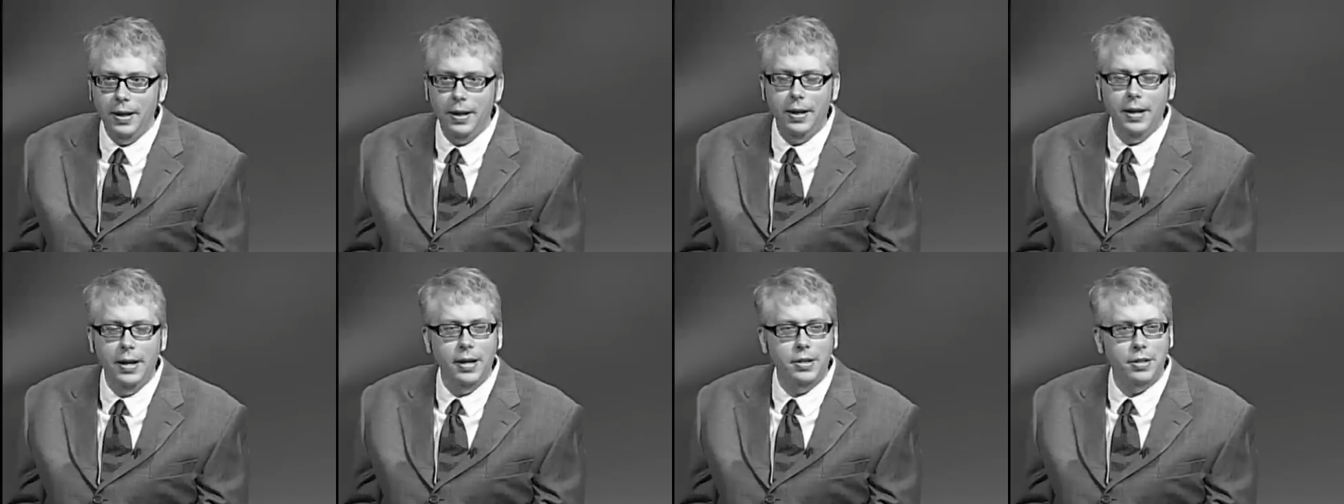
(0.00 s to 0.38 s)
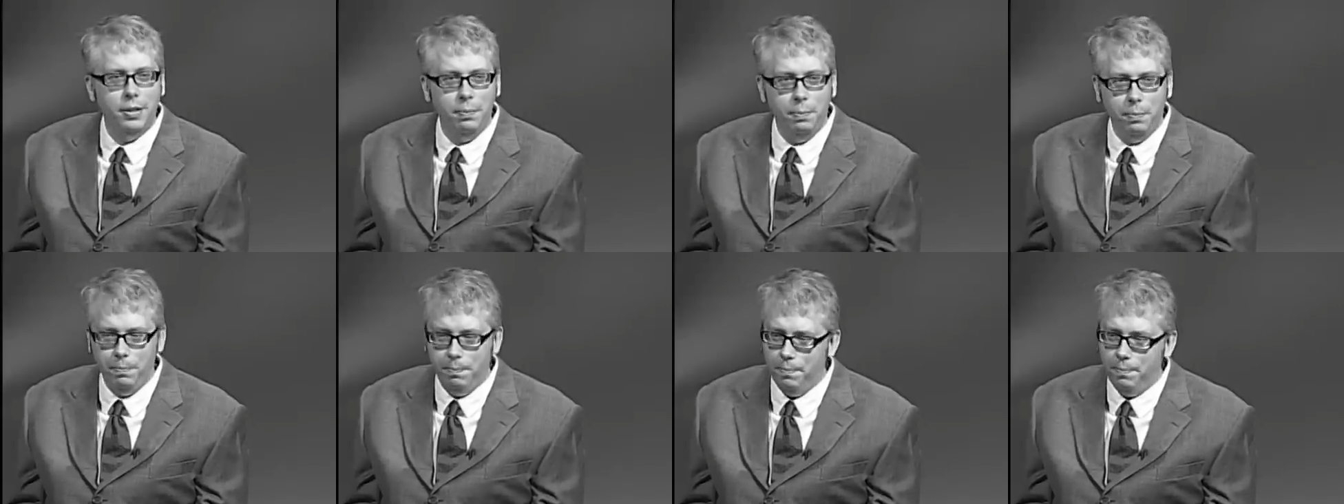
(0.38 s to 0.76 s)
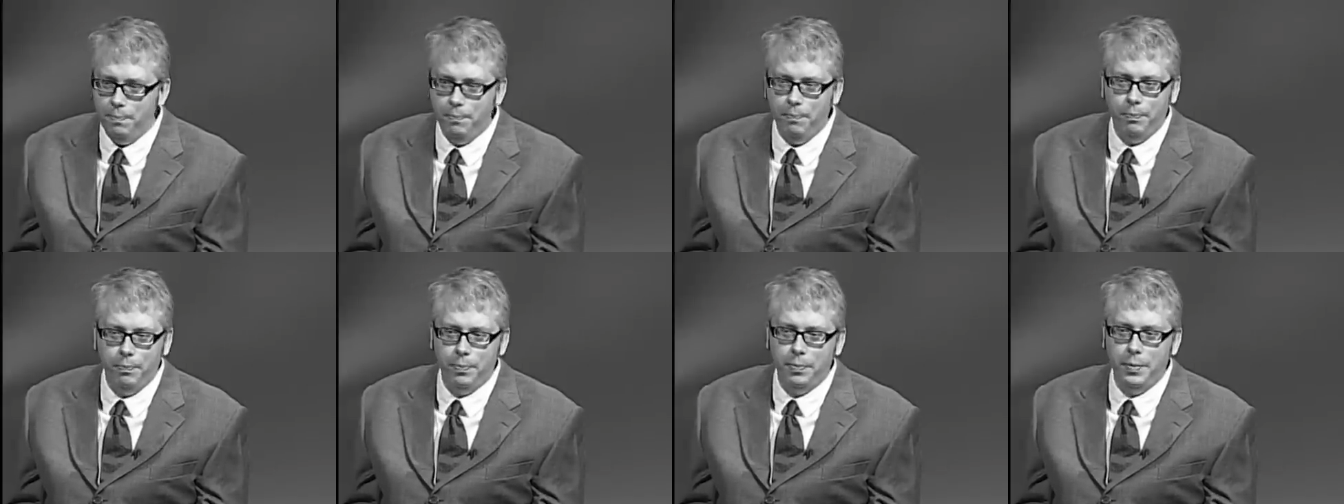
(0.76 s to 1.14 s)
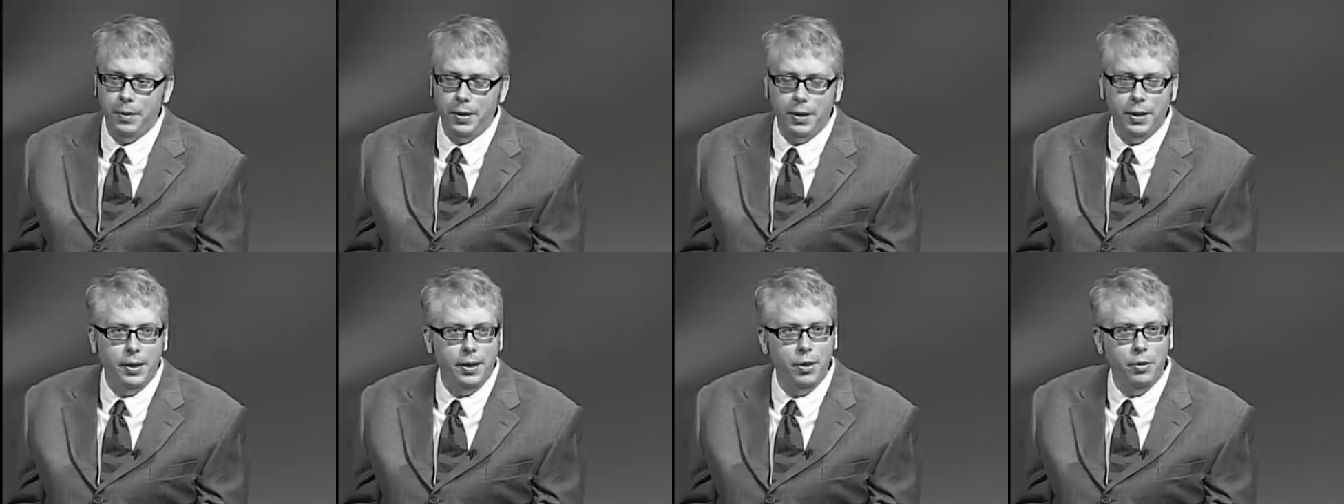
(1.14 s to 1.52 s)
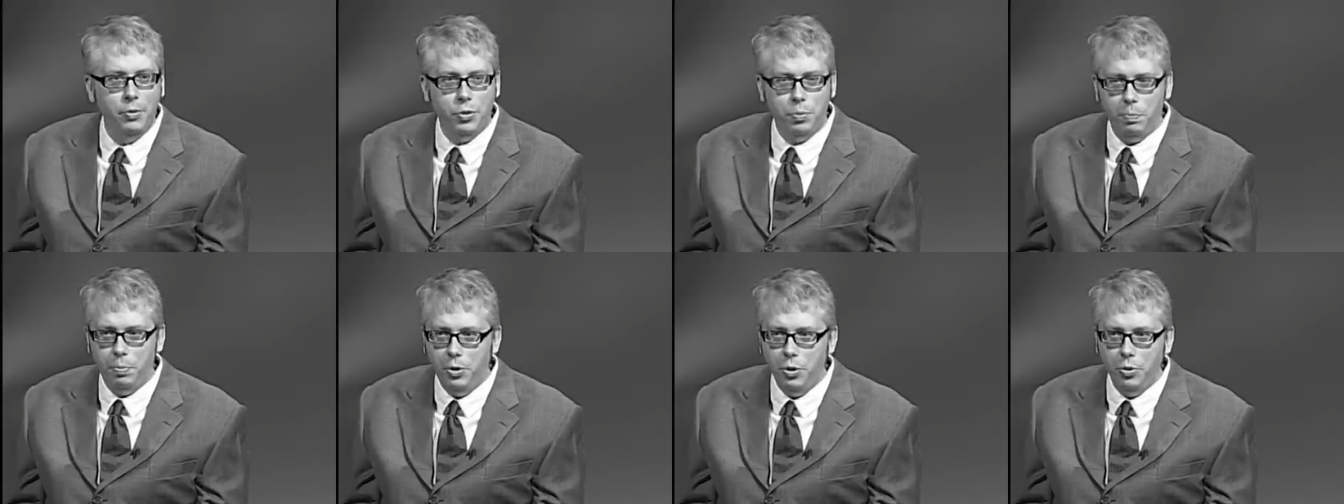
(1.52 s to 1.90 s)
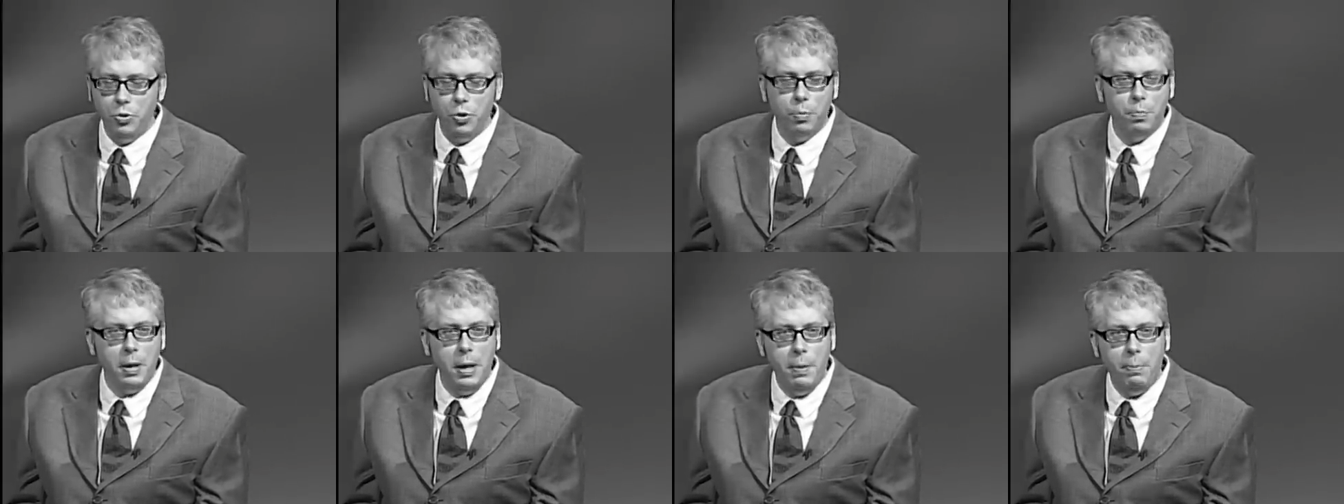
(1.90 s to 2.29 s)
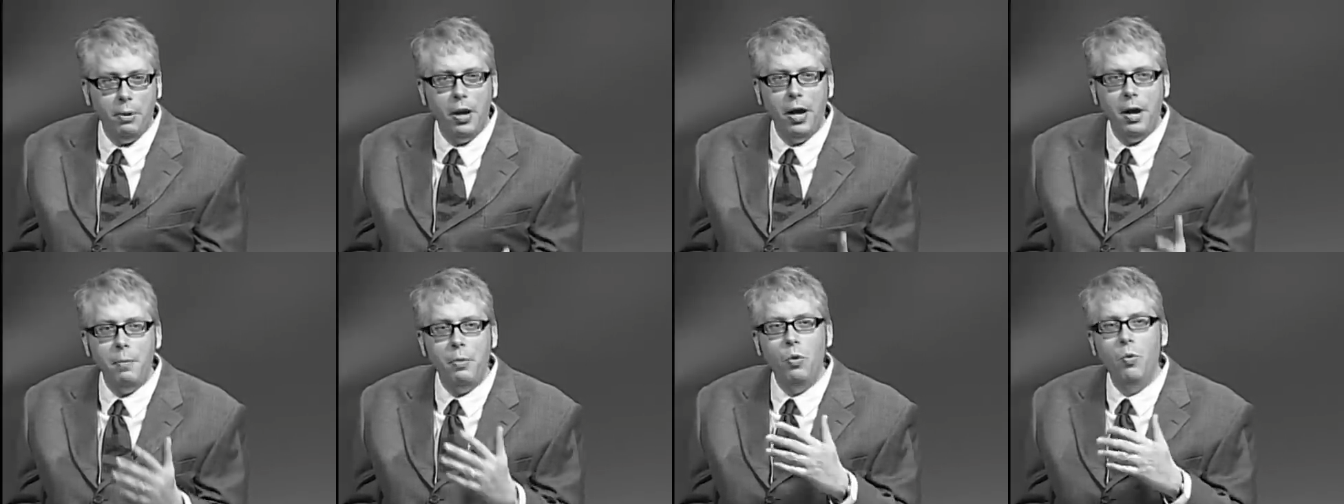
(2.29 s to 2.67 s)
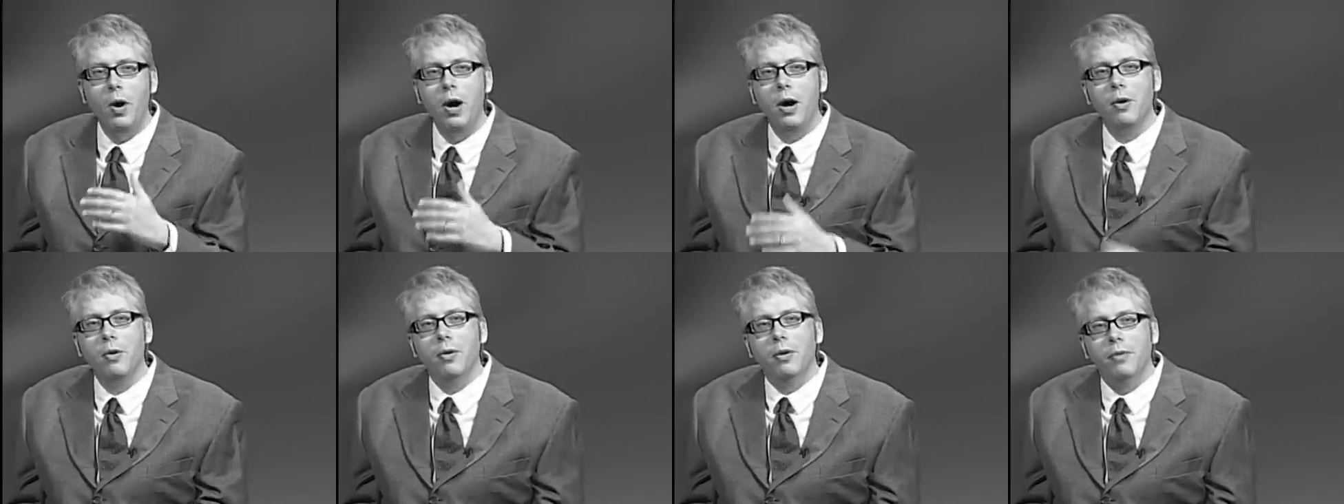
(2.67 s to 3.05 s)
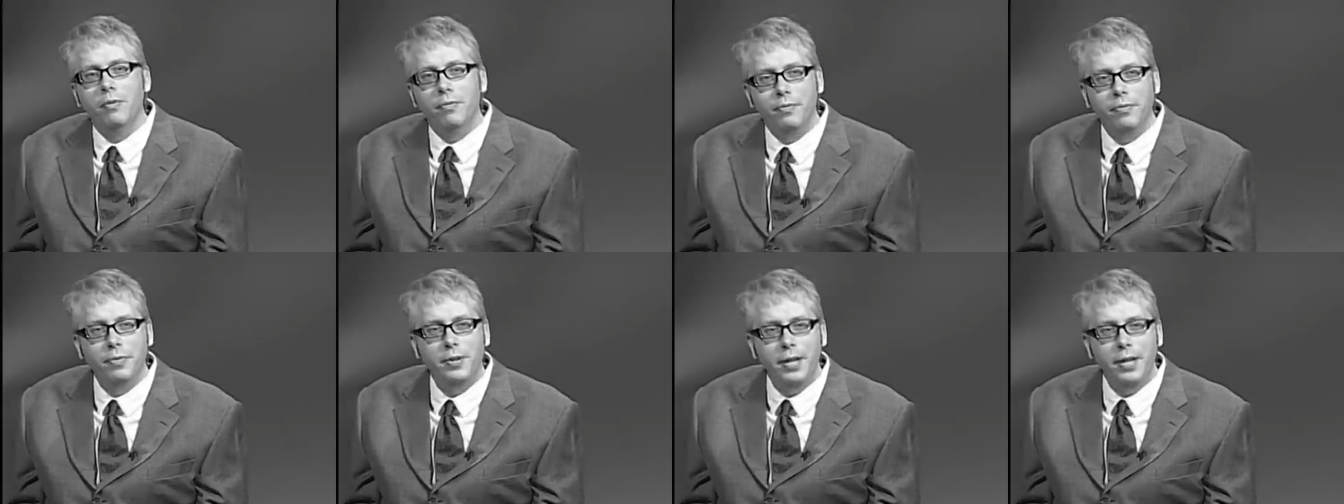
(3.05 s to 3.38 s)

yes, I'm. Those those are people I'm aware of.